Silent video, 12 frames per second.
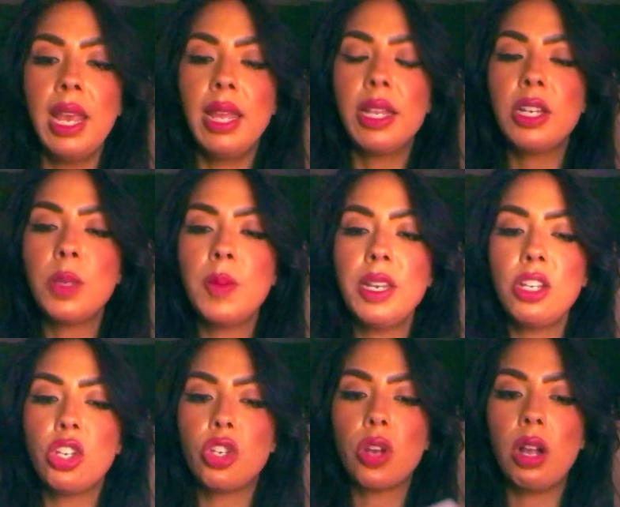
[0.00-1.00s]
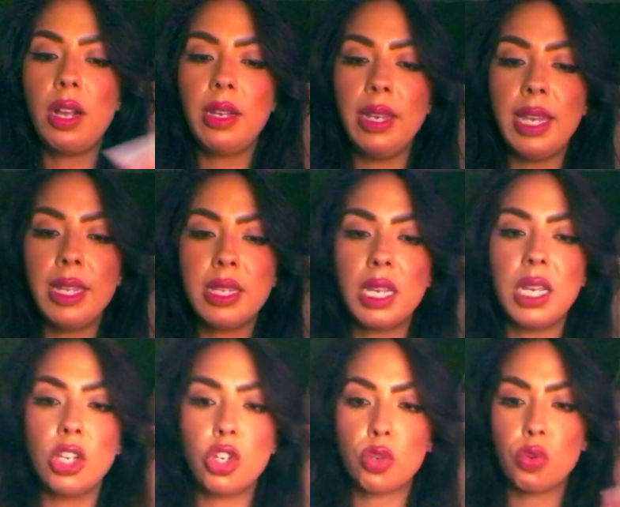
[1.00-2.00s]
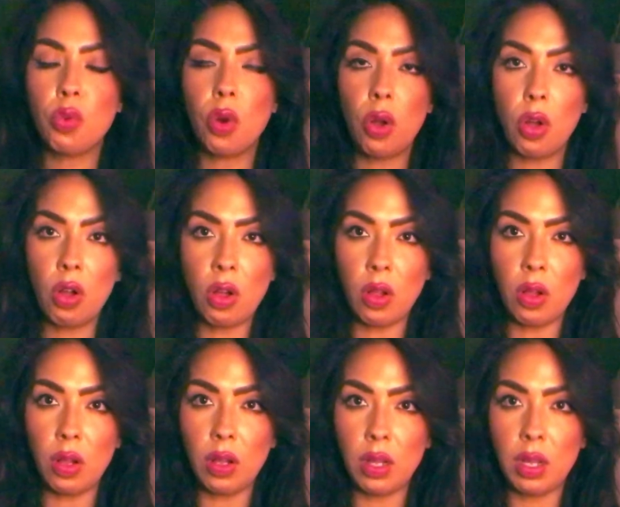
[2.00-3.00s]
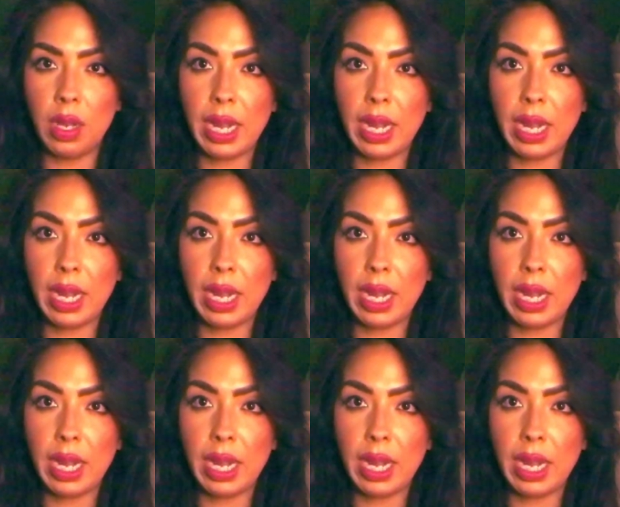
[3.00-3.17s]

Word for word: There's been a strong need to control